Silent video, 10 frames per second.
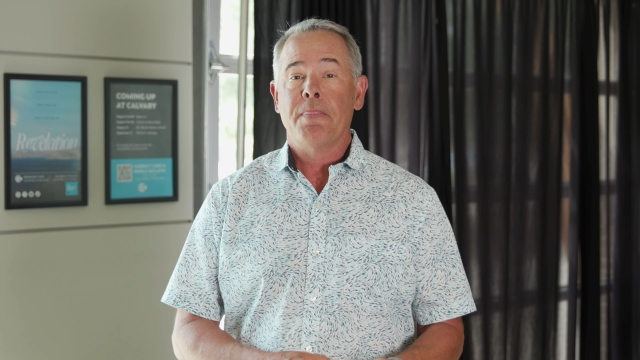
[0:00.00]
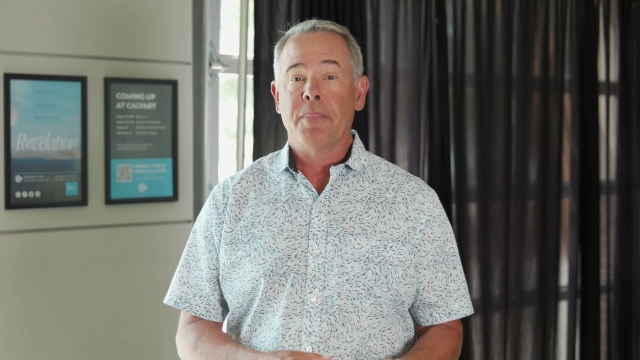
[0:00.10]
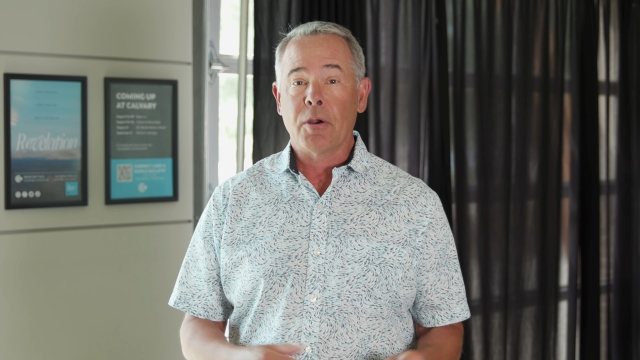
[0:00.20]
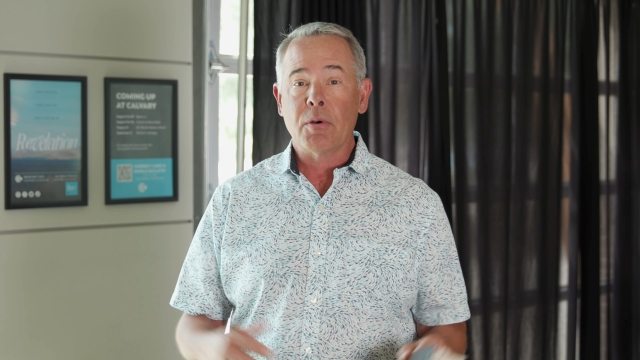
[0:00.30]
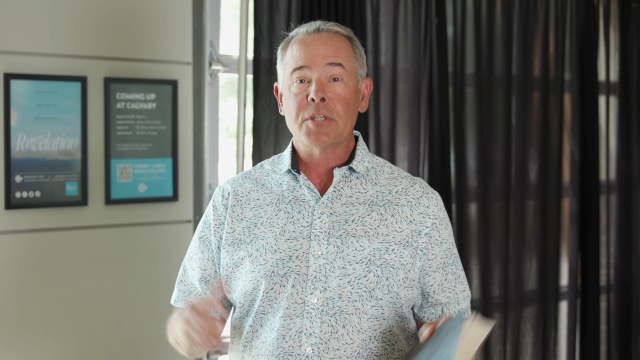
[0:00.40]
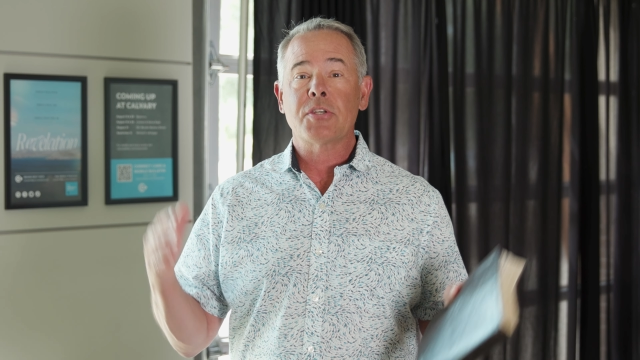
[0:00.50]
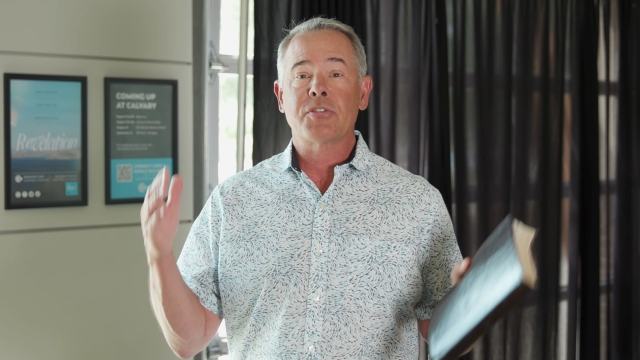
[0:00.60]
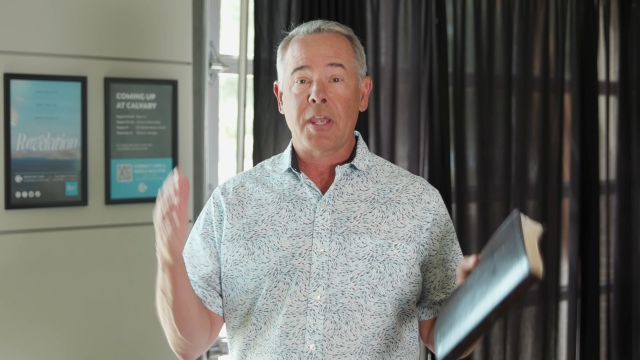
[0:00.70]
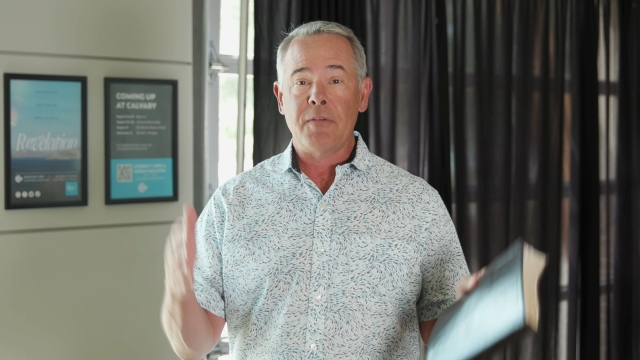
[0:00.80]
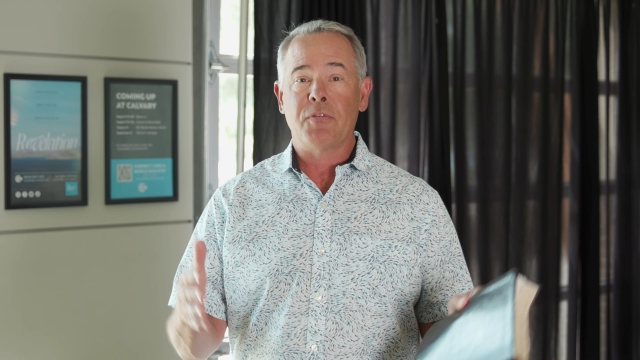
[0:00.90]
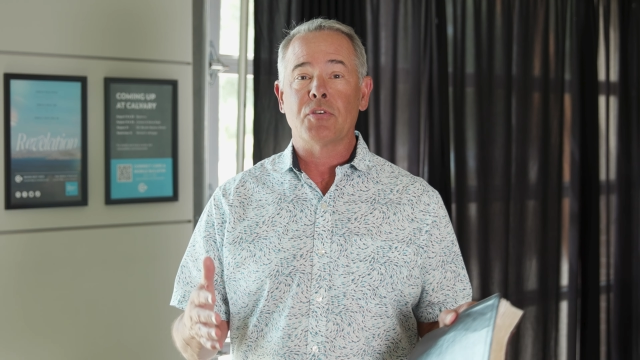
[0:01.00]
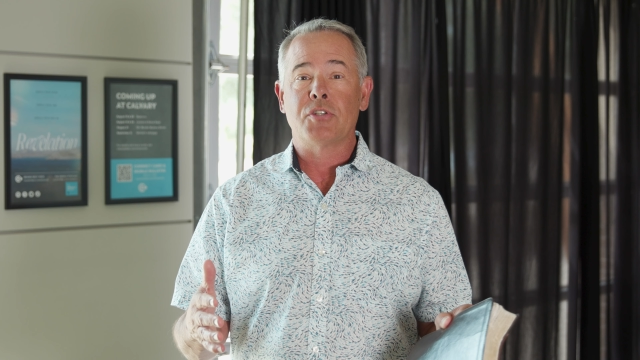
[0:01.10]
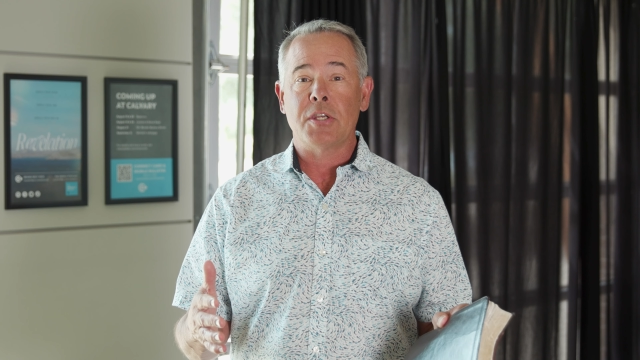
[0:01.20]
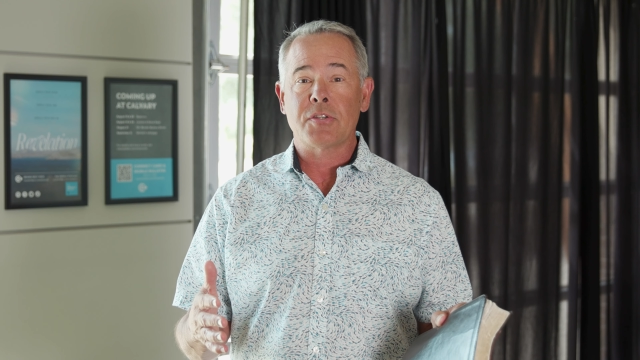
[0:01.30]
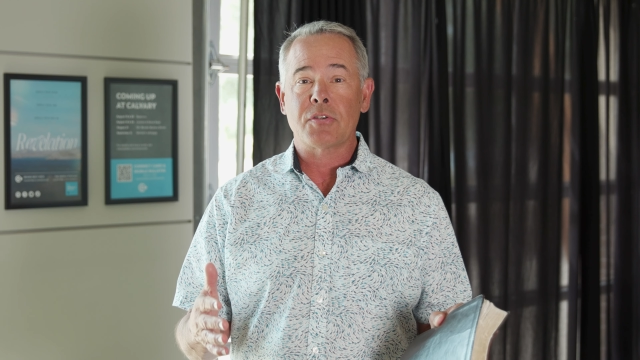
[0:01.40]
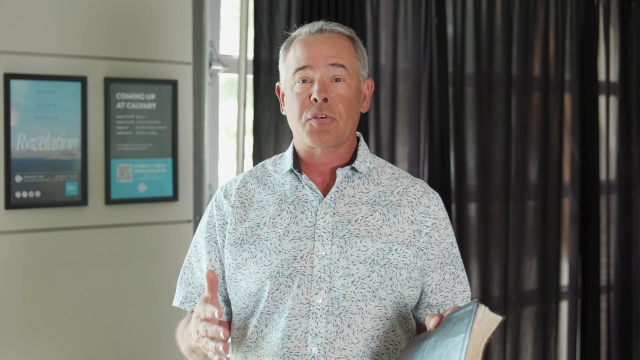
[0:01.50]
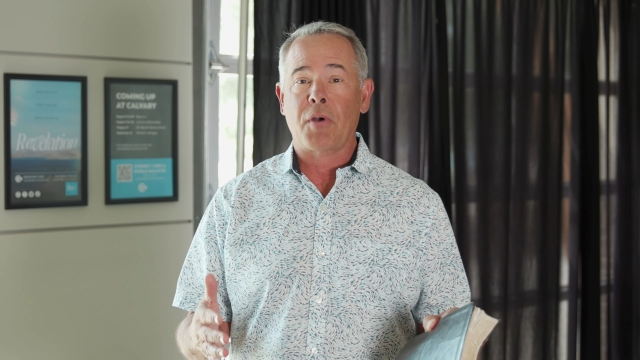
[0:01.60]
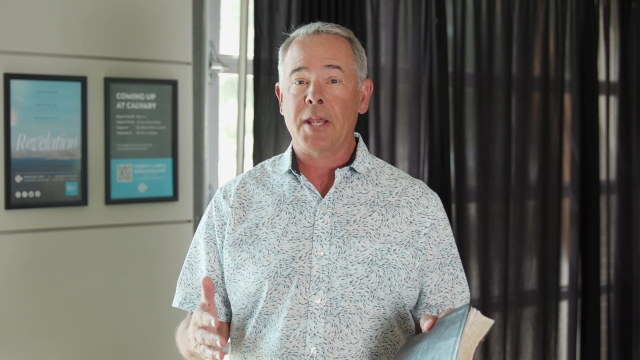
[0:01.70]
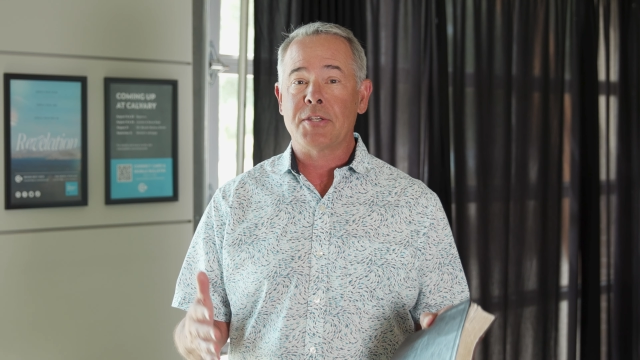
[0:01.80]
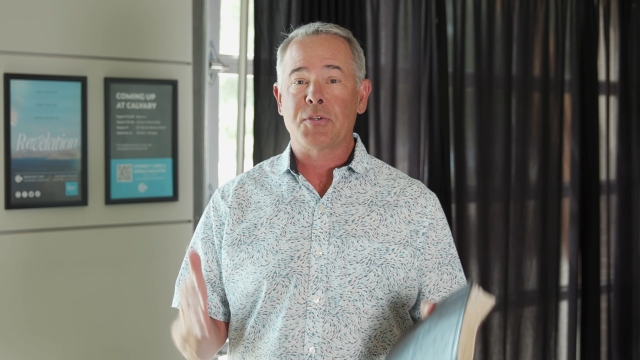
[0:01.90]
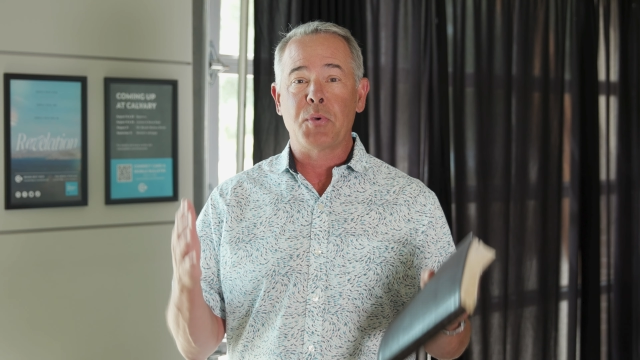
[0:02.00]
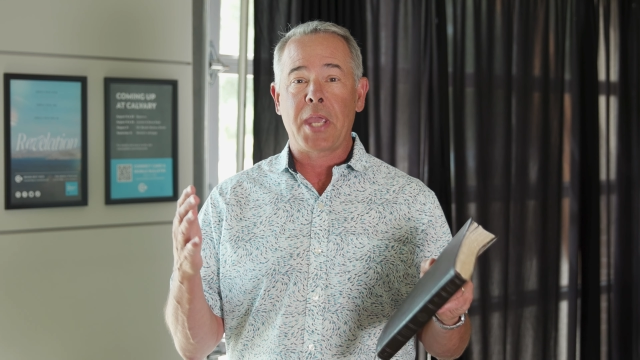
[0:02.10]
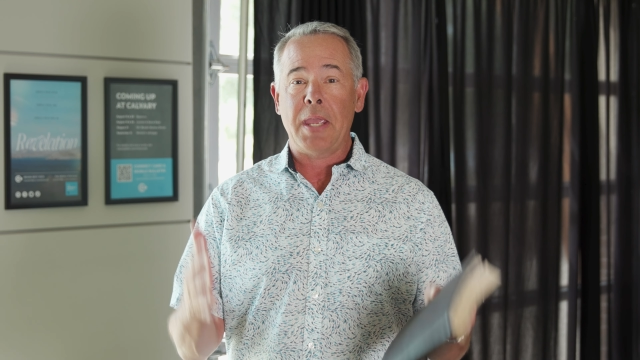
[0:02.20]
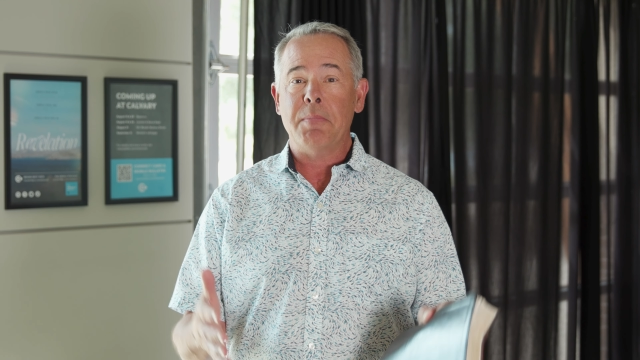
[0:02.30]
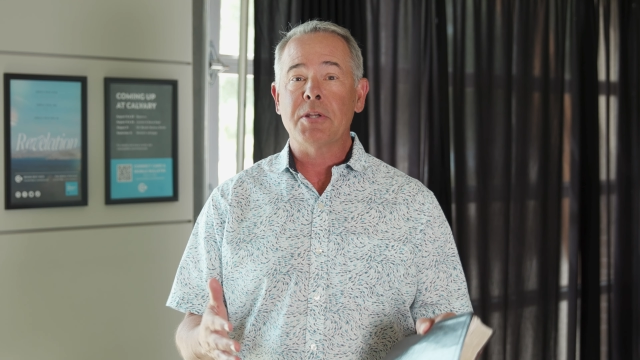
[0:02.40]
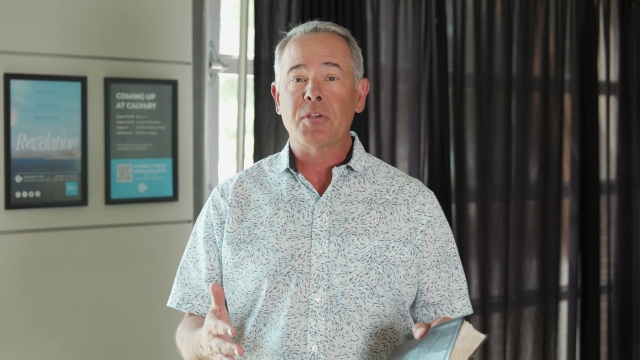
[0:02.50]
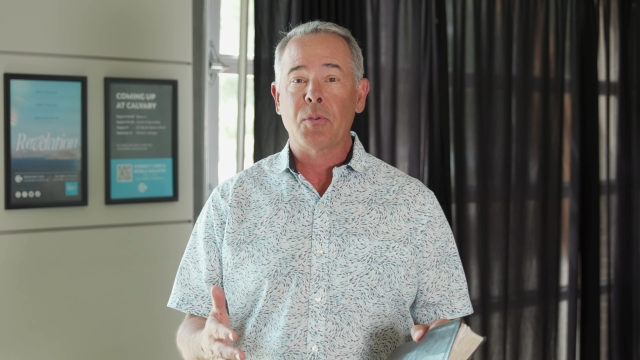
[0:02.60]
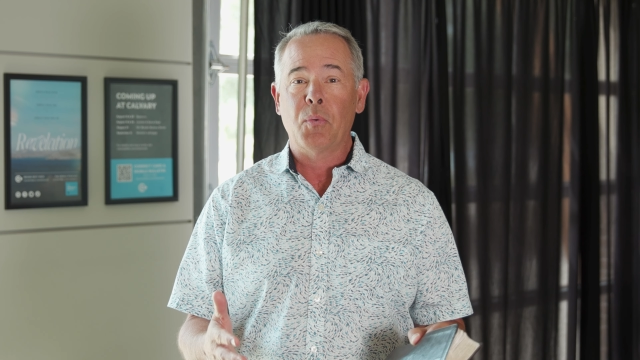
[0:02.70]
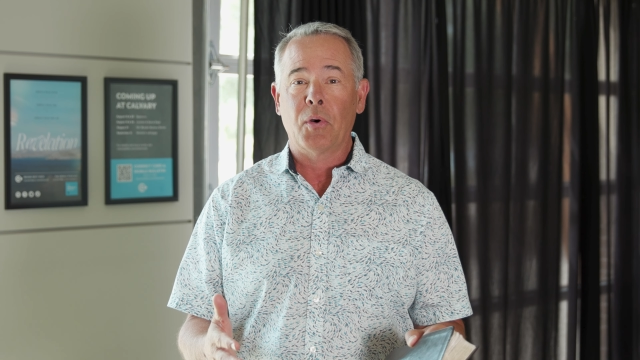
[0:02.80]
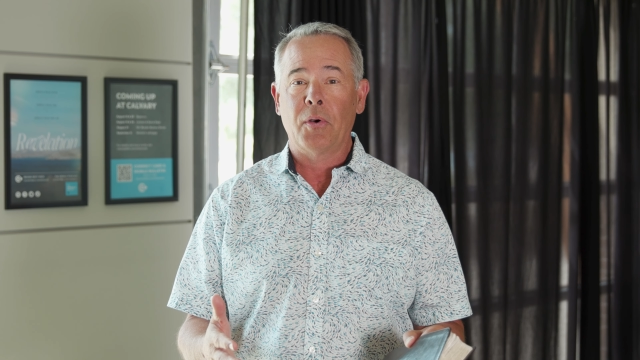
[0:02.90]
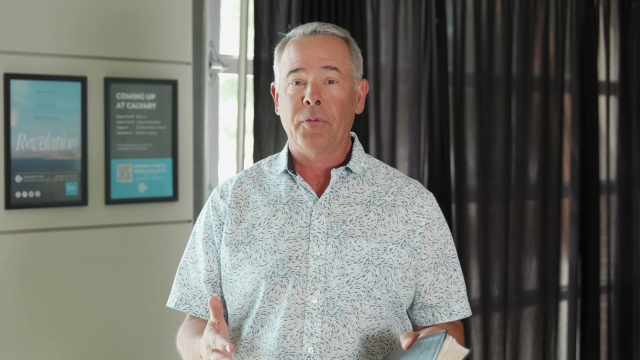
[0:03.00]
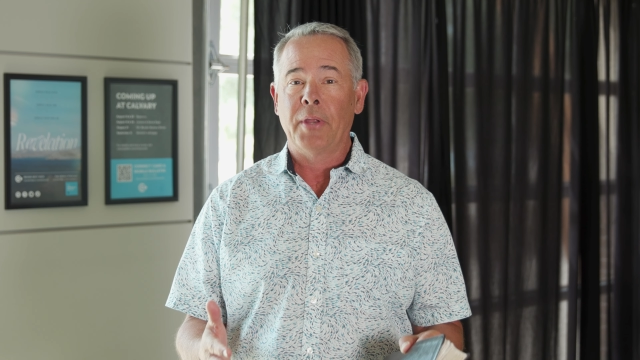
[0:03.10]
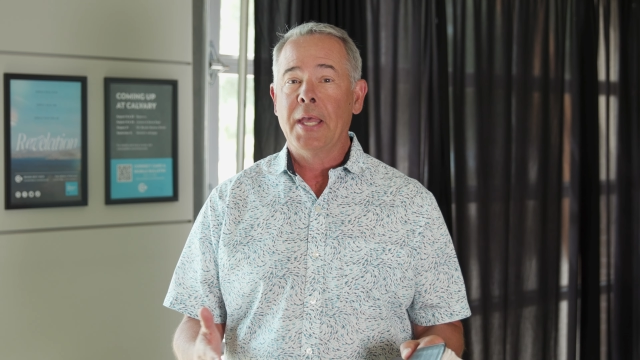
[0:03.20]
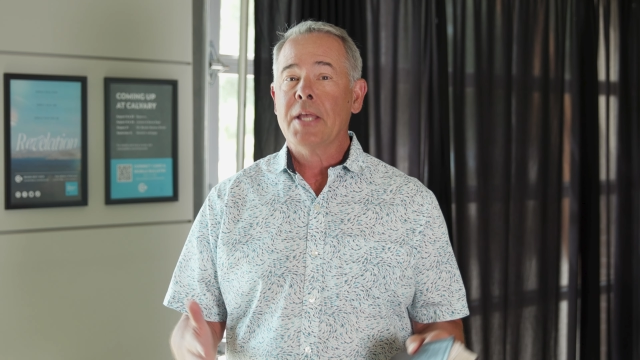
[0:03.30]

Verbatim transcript: There is a Savior, Jesus Christ, who came into the world